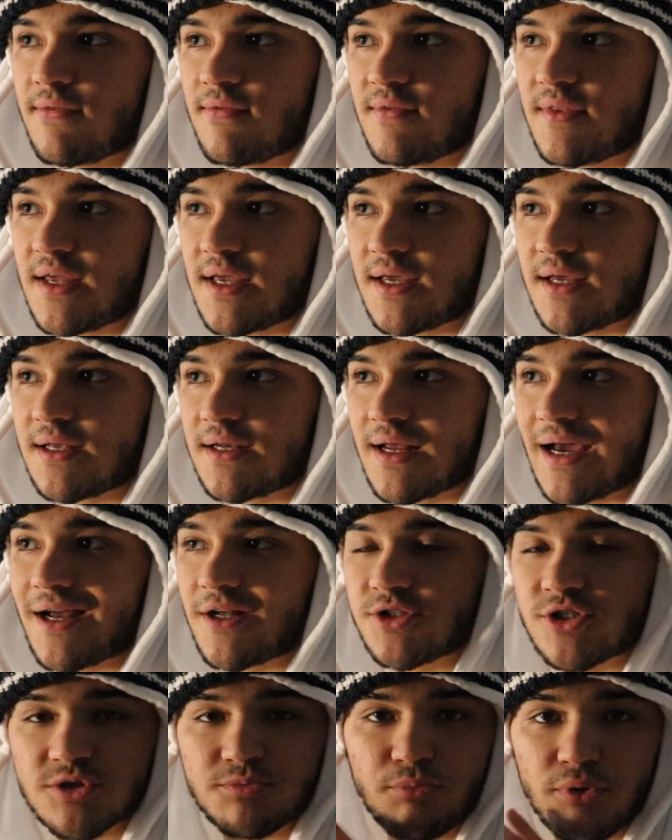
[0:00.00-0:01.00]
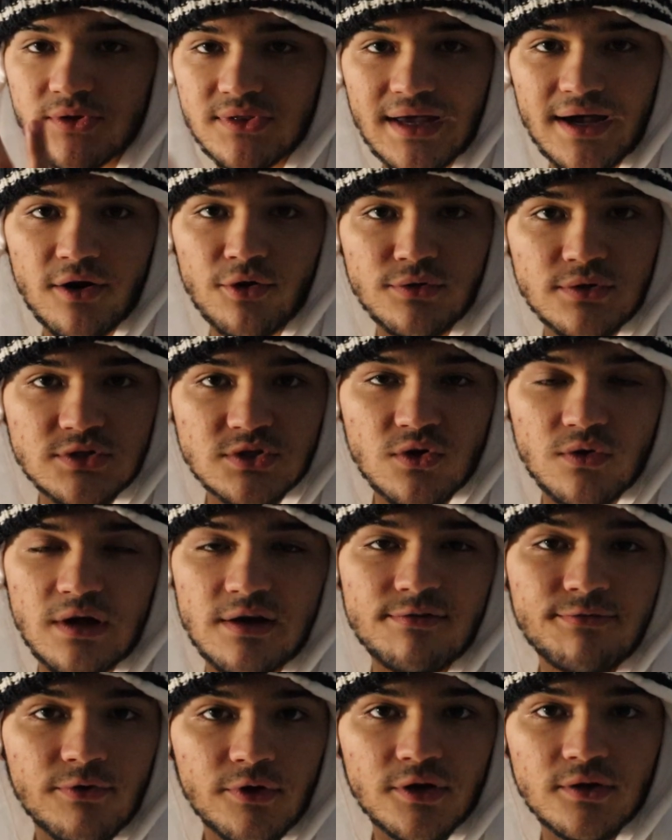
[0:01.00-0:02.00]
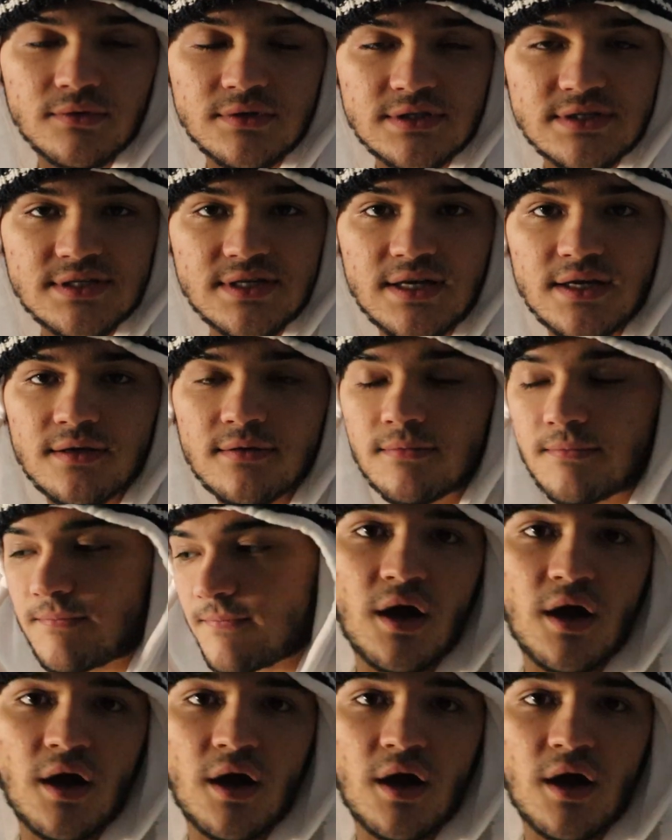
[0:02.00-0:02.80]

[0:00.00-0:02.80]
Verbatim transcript: then I'll just put that on the screen for you to see.